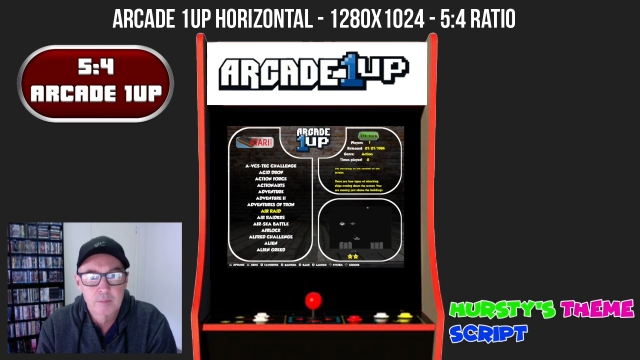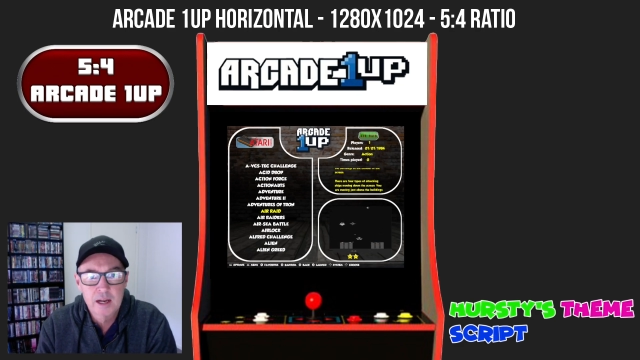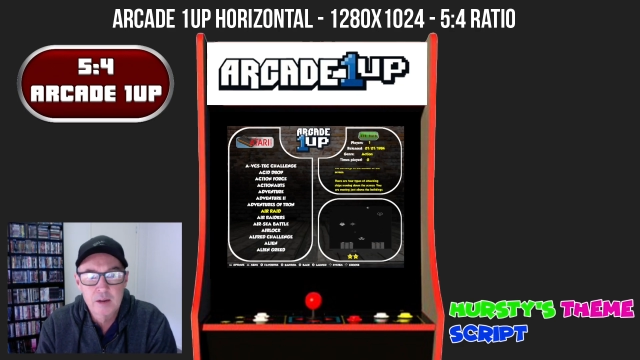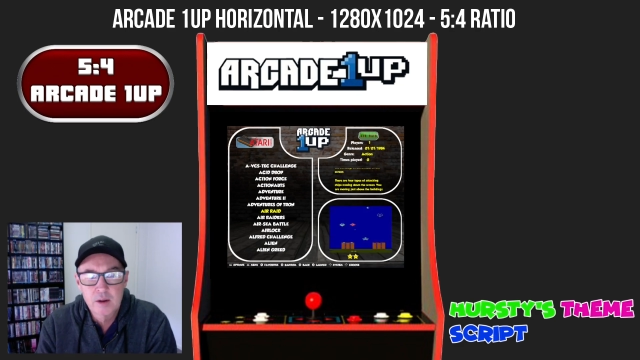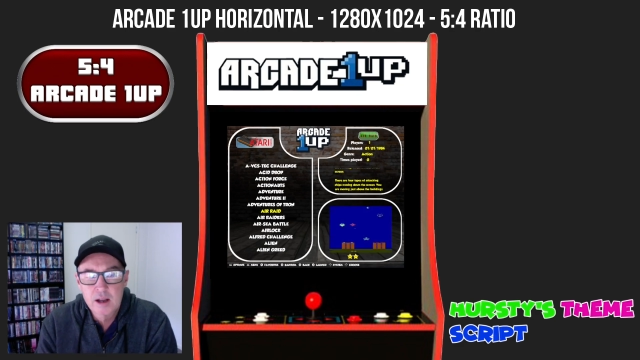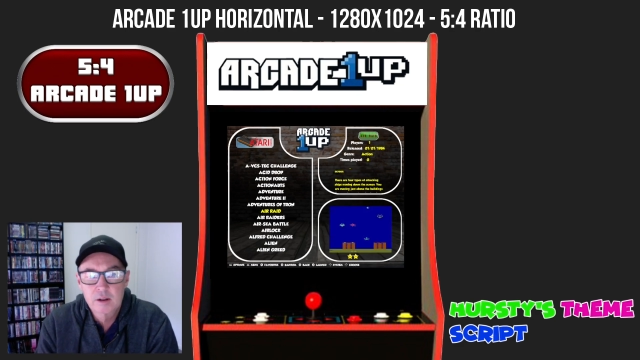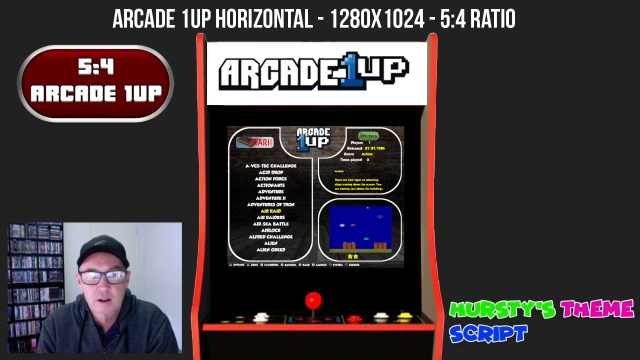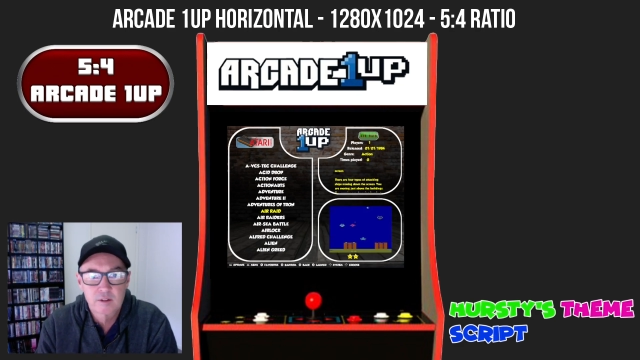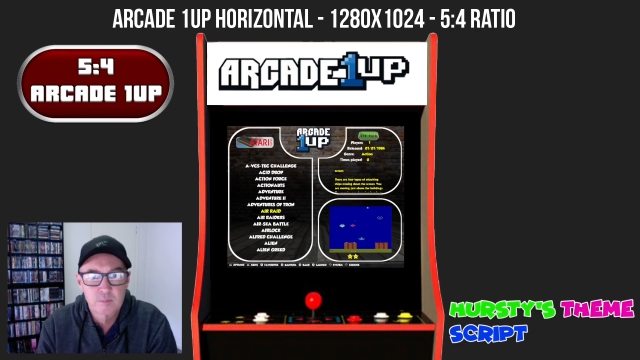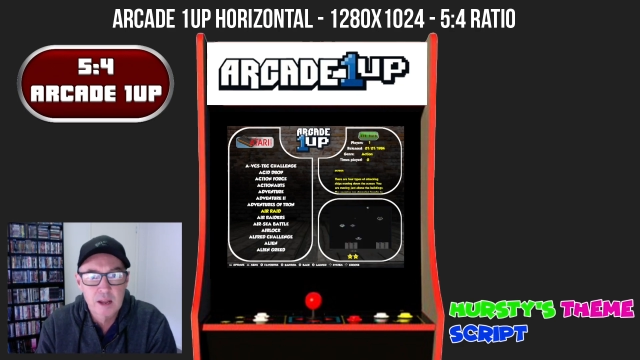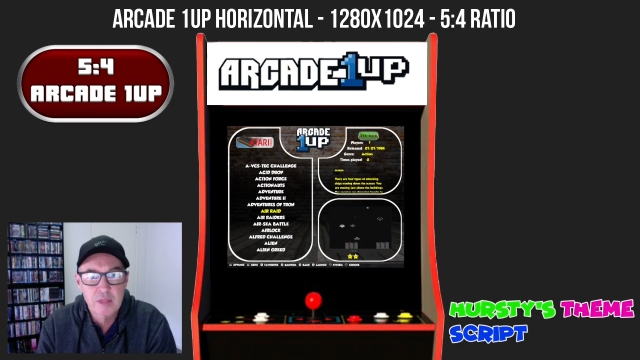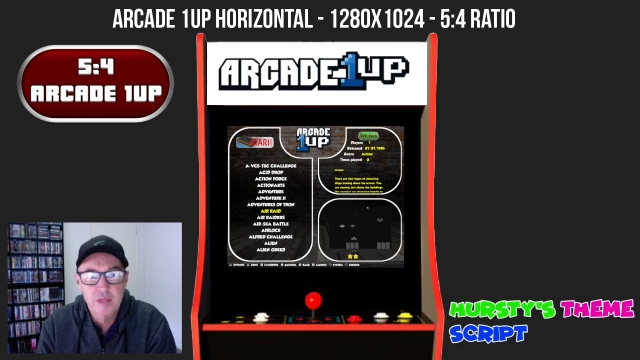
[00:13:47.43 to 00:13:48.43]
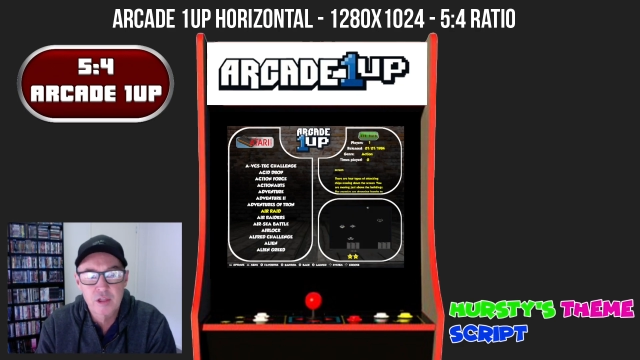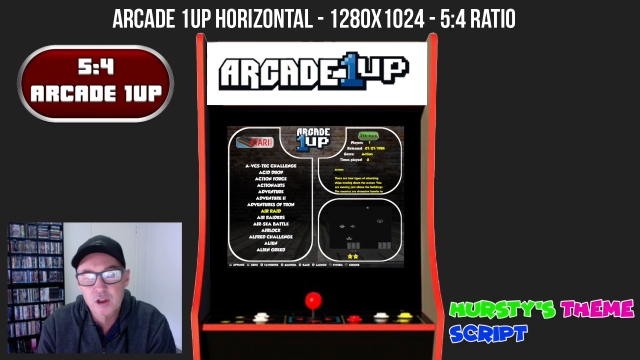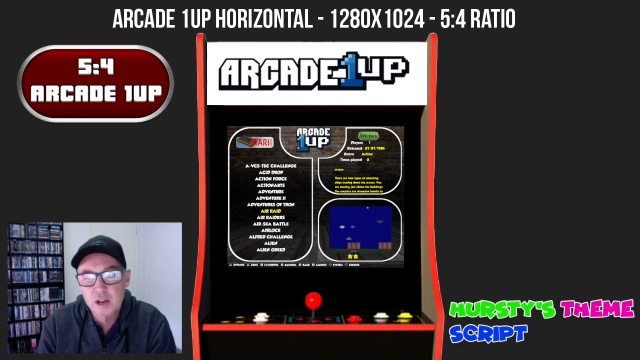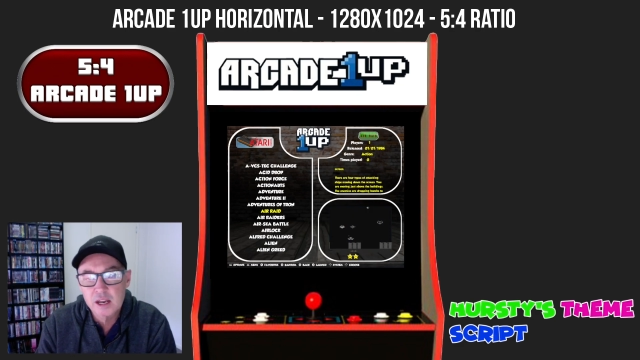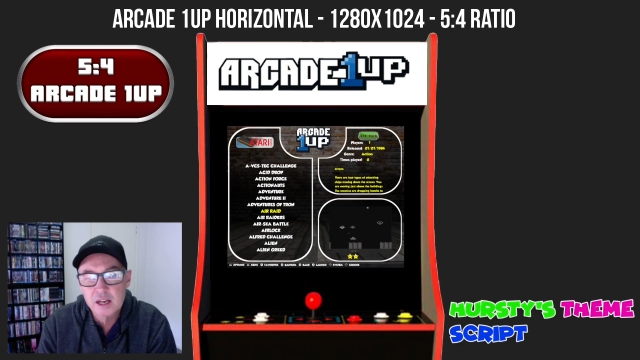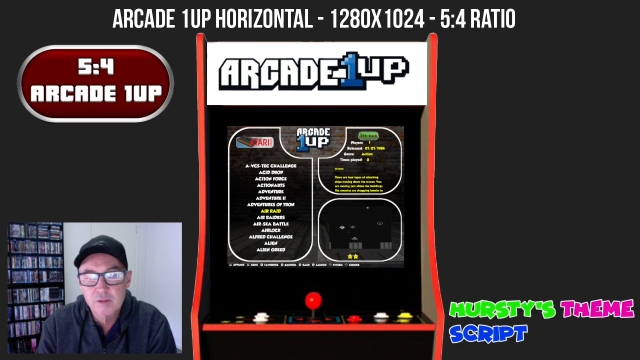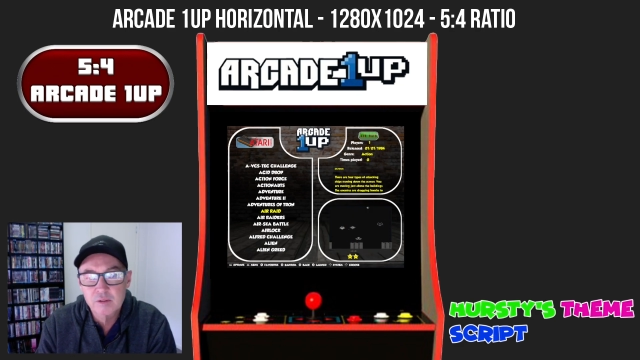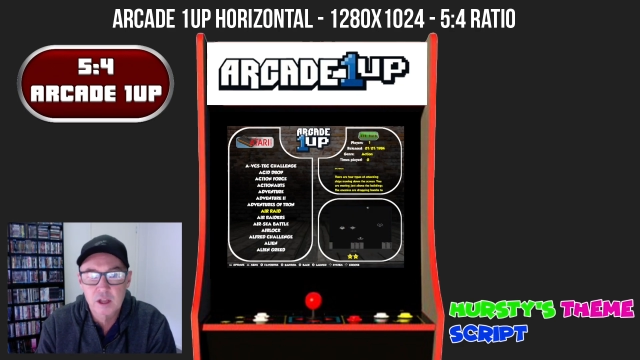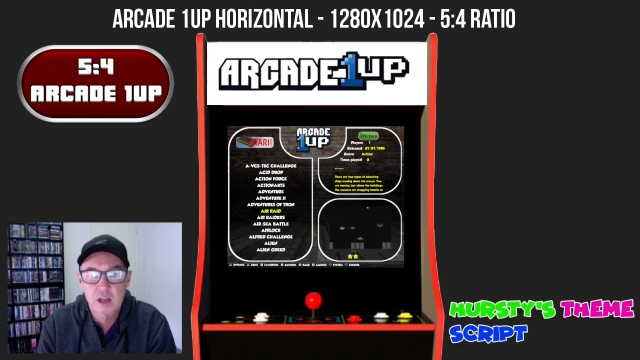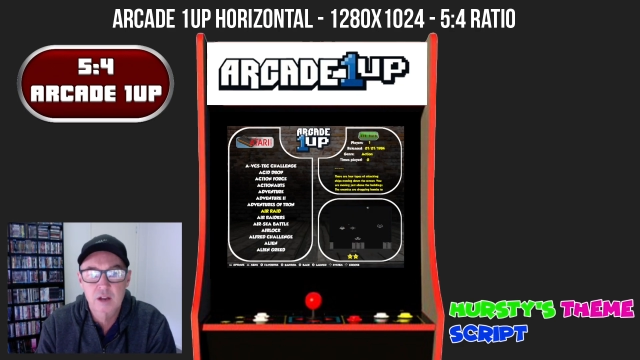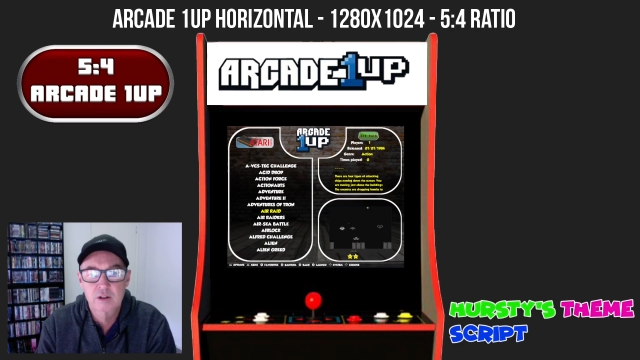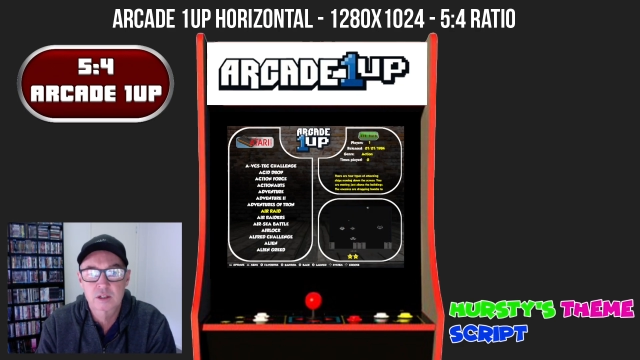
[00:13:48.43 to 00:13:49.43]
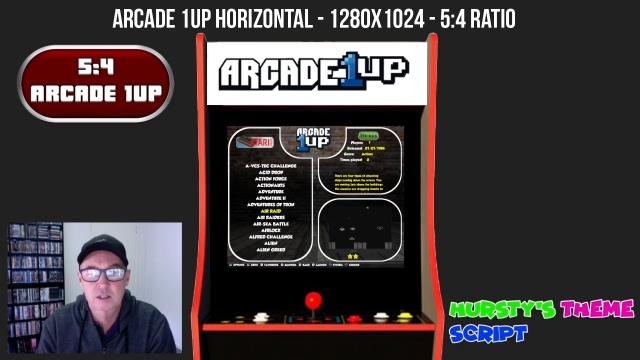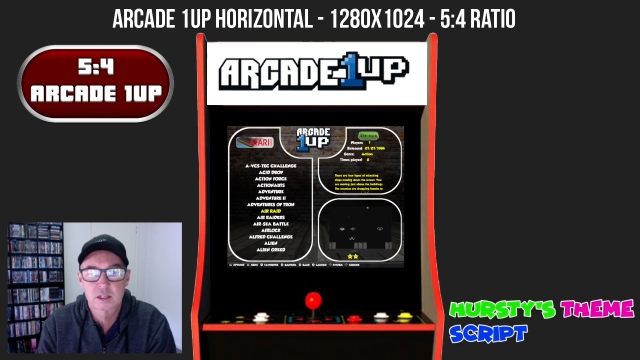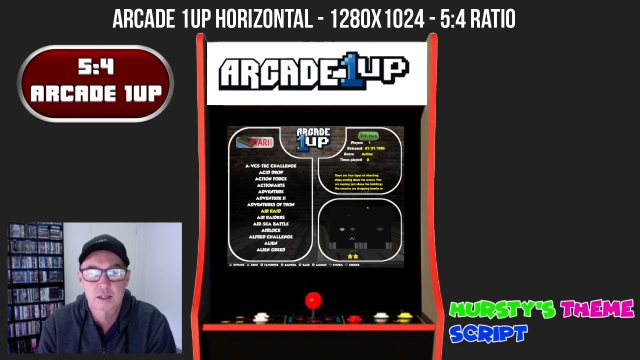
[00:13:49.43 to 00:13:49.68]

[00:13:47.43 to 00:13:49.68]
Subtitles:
Anyway, I've made 13 of those,